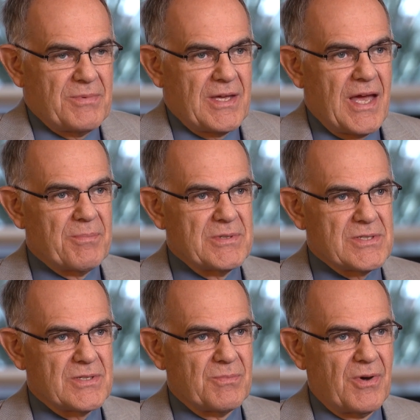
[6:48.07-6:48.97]
thing happens
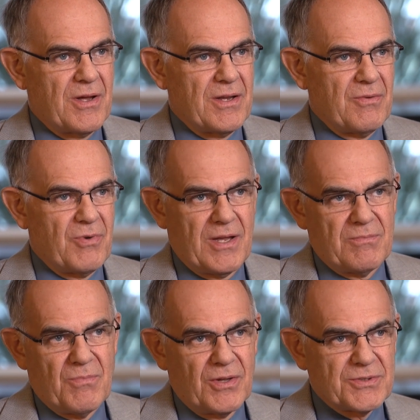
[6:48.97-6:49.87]
in the body. When
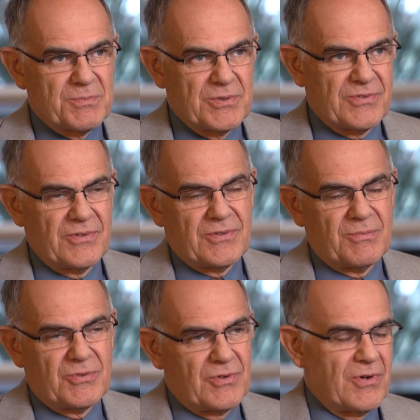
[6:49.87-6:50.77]
multiple
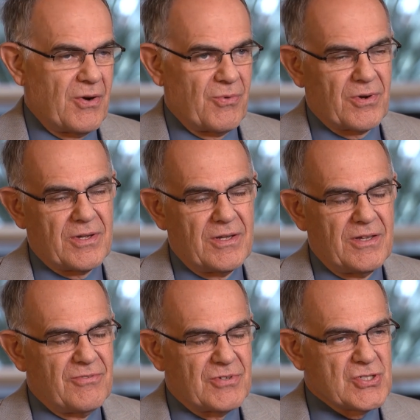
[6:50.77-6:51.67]
systems are not working
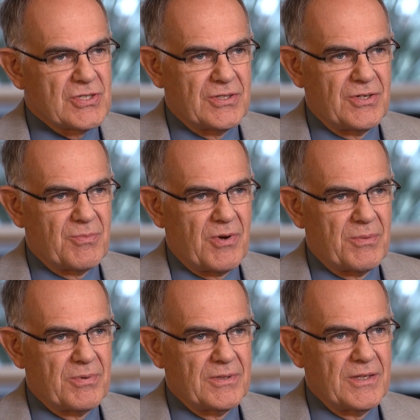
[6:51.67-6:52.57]
efficiently or
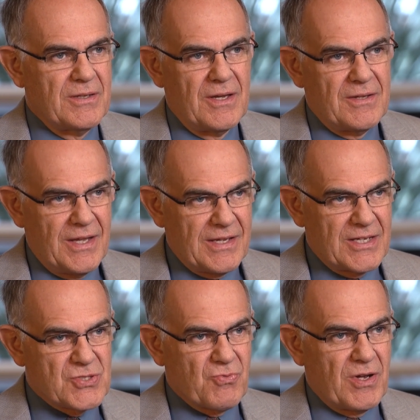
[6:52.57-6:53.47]
properly, it
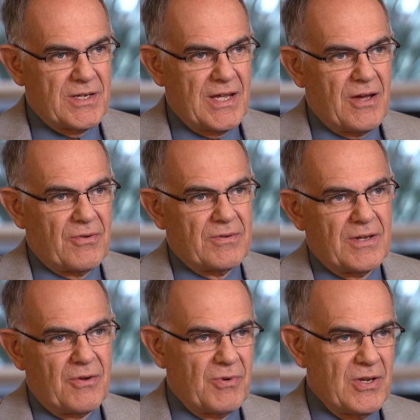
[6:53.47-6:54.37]
gets run down.
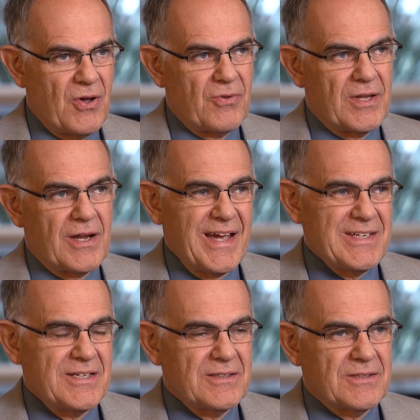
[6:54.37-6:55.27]
And we know that
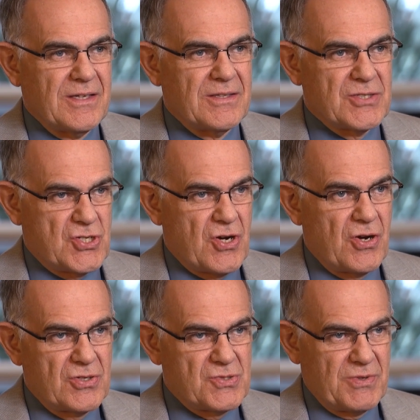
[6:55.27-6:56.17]
ideally the
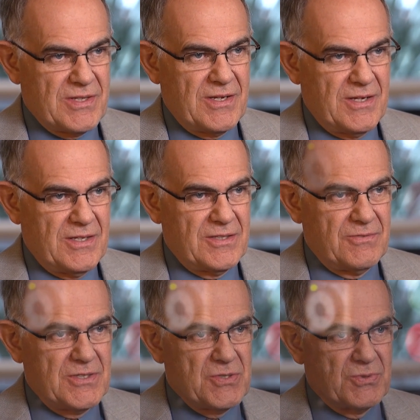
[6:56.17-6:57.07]
charge within an
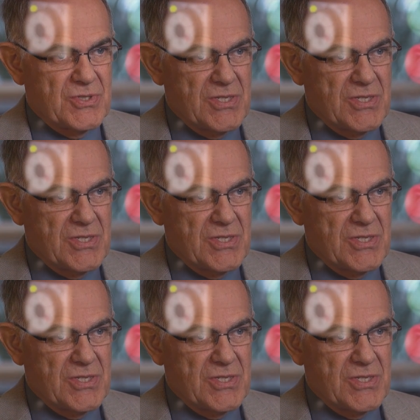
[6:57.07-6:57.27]
individual